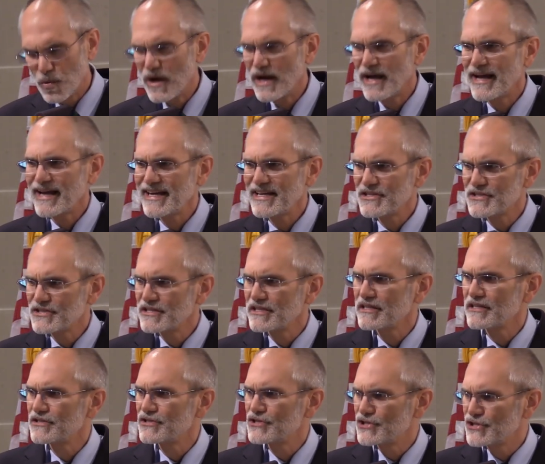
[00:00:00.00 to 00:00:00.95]
Why
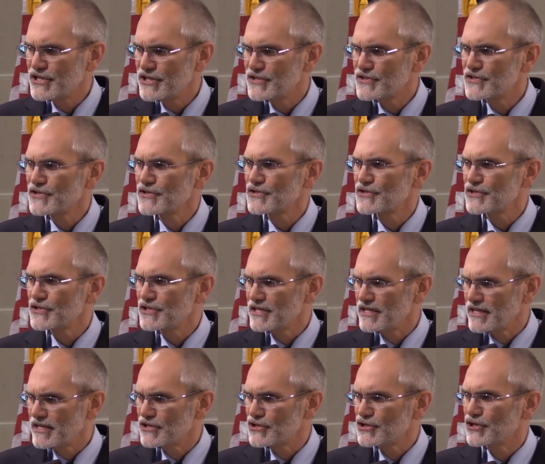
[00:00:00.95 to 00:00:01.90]
did Jesus
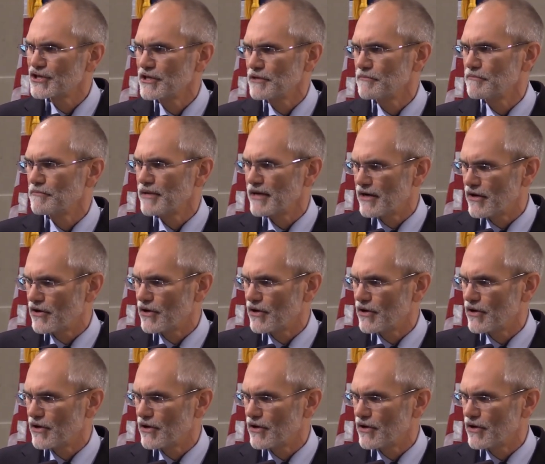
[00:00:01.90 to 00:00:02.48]
teach